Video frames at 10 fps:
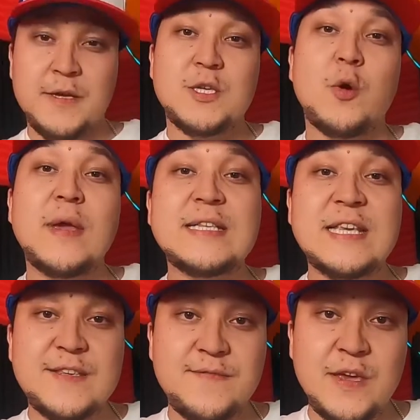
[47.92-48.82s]
So in
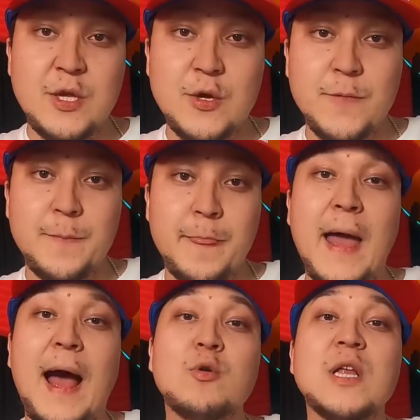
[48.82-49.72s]
this video,
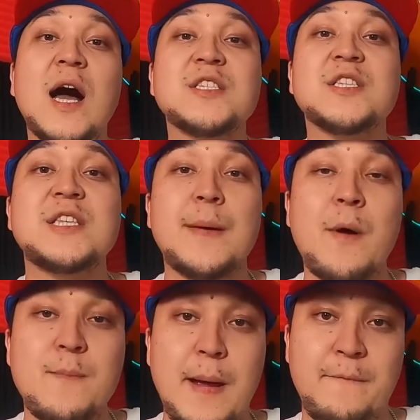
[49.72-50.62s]
I will answer some
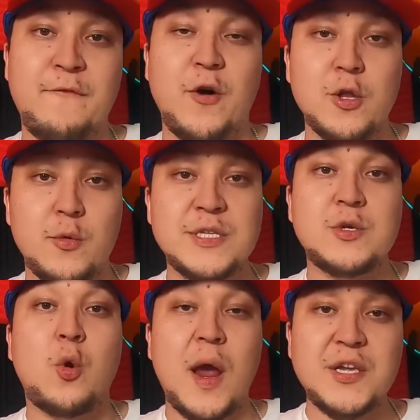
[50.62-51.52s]
of my followers'
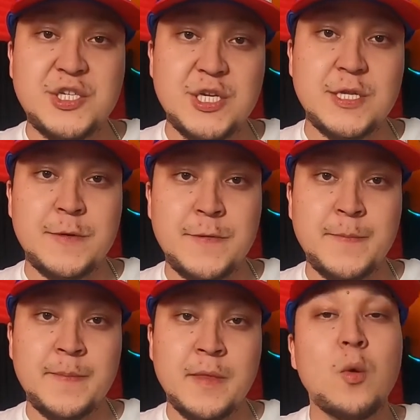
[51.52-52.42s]
questions.
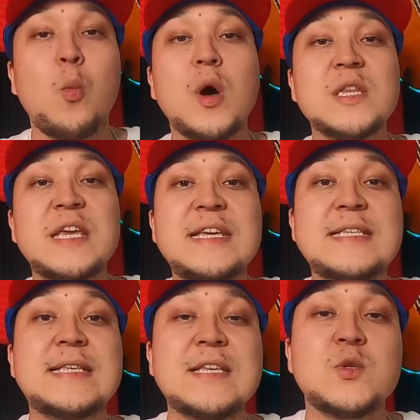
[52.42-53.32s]
What
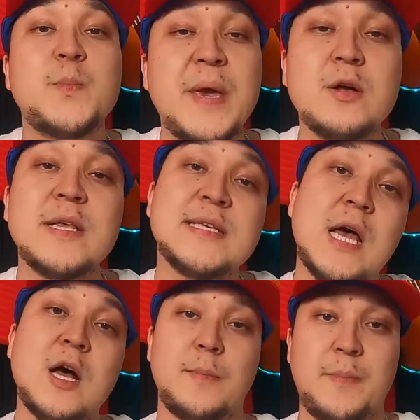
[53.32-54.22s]
is this bill is
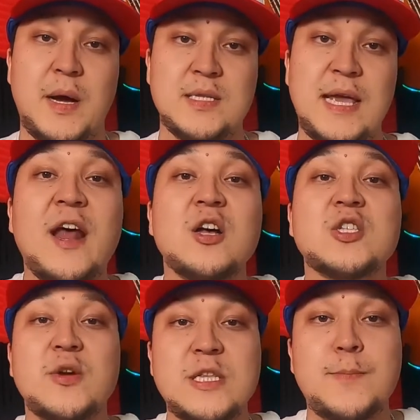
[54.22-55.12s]
all about, and
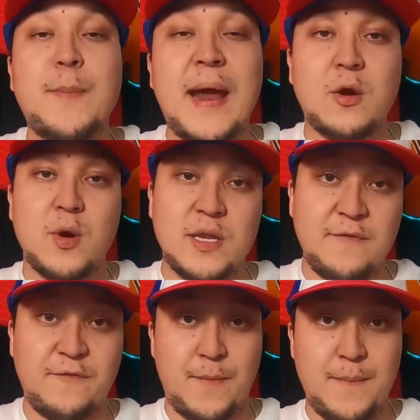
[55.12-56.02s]
also its background
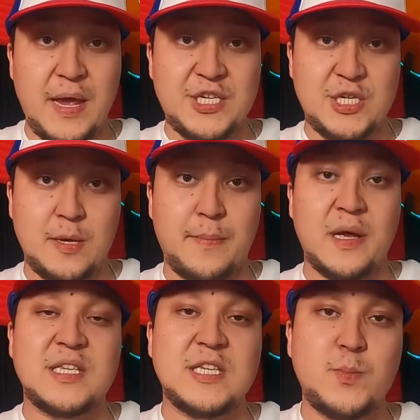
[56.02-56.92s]
information
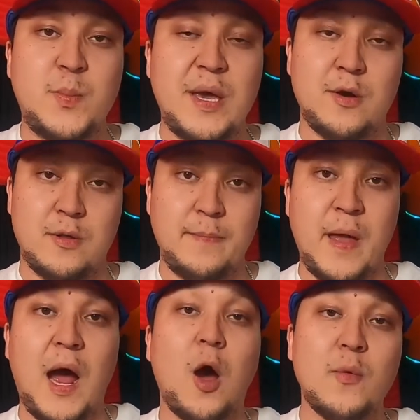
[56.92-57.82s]
about this bill,
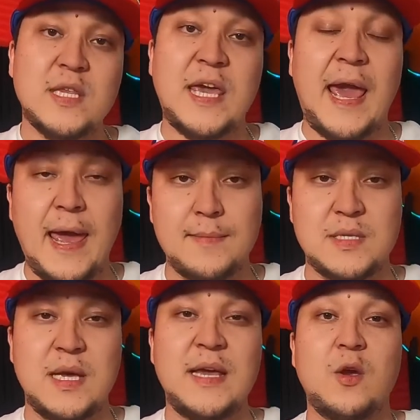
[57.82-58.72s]
how it
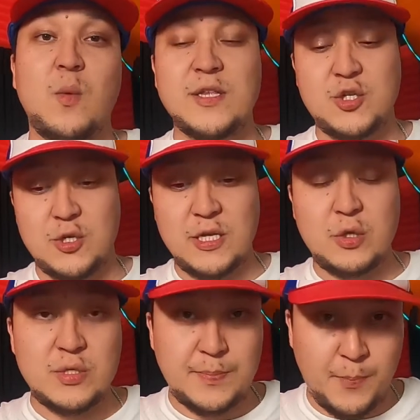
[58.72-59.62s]
came eventually
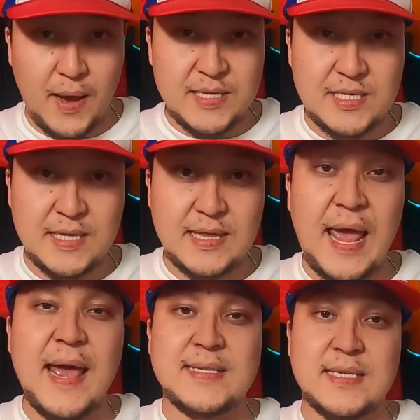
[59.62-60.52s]
to the president's
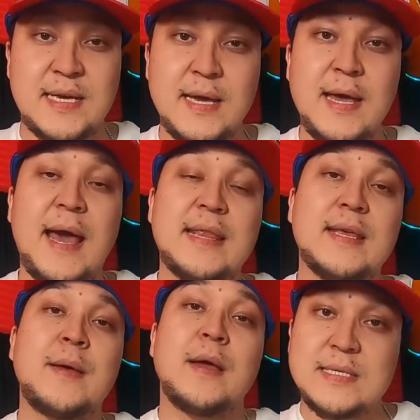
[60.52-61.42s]
desk
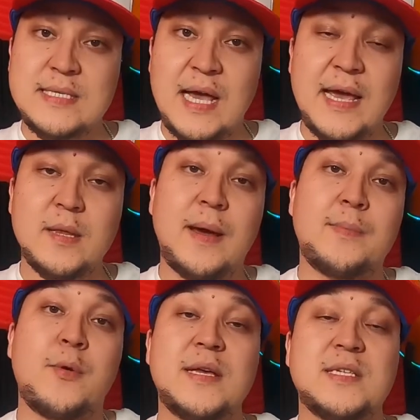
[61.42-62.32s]
and signed by
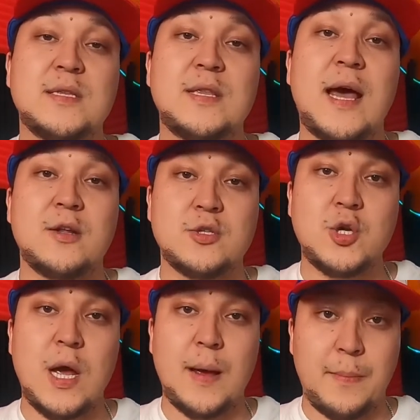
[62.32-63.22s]
President Donald
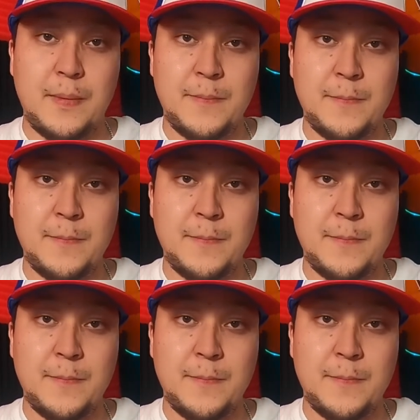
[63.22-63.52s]
Trump.